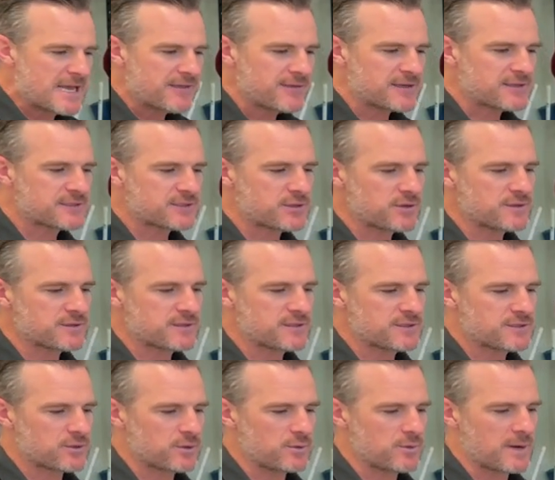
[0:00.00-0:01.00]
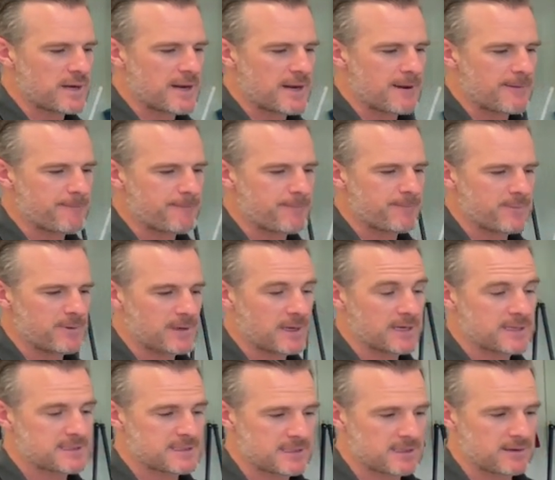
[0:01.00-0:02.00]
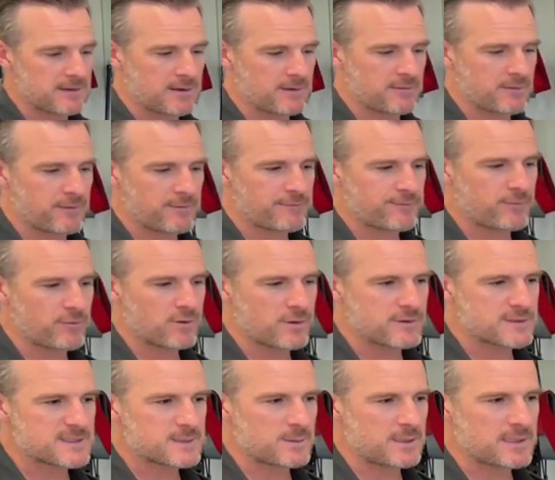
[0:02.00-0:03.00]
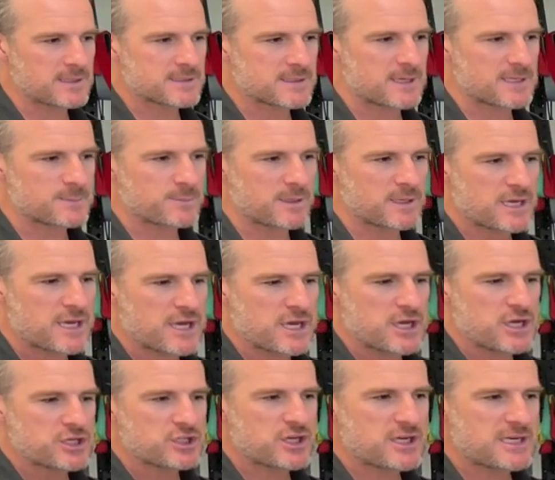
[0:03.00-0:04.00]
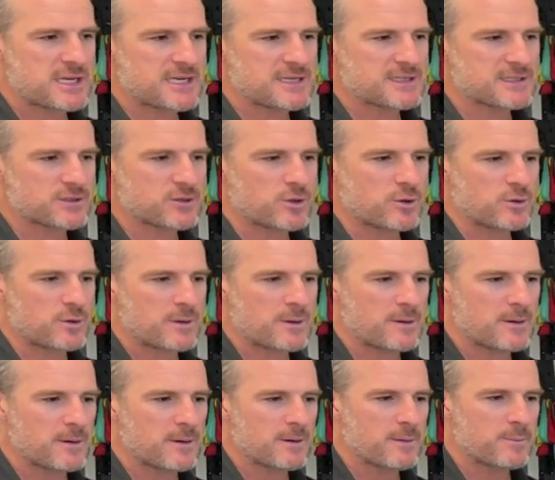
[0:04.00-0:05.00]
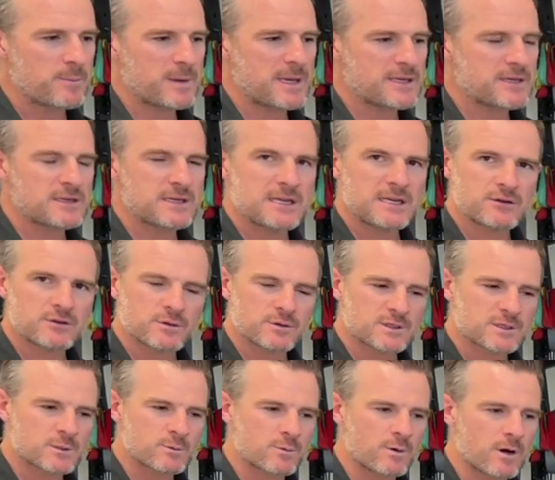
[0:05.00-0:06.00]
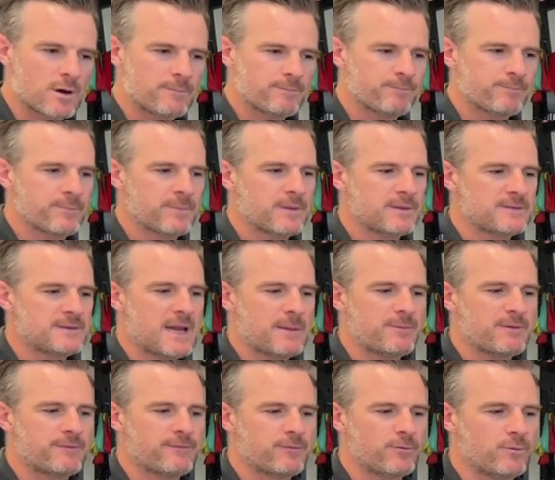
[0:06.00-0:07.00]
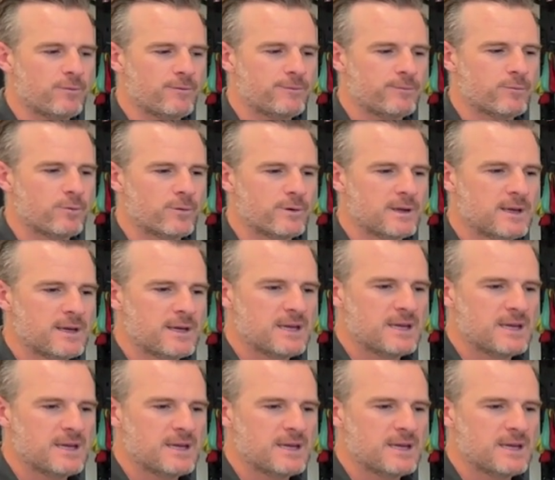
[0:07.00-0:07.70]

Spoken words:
This turns into, like I said, a full-on stability exercise, but she needs to bend a knee into a squat, tap the floor forward,